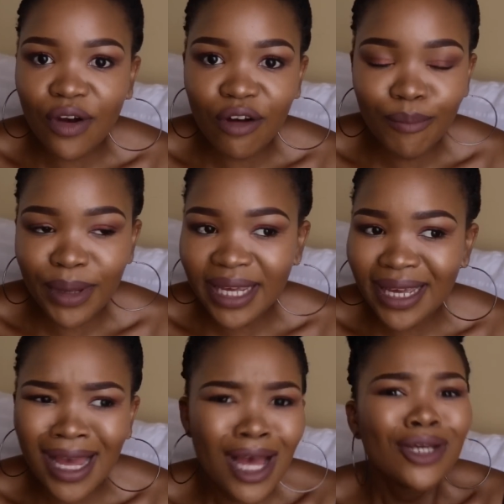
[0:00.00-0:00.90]
of
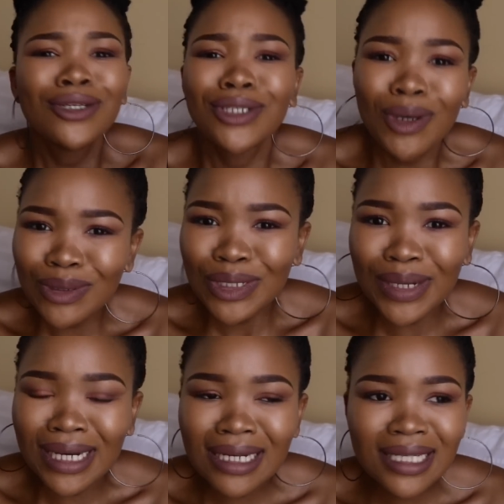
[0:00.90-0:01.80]
baking, don't do
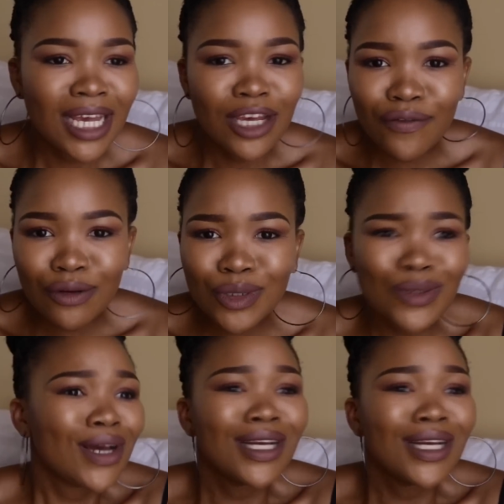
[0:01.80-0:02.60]
it. If you do,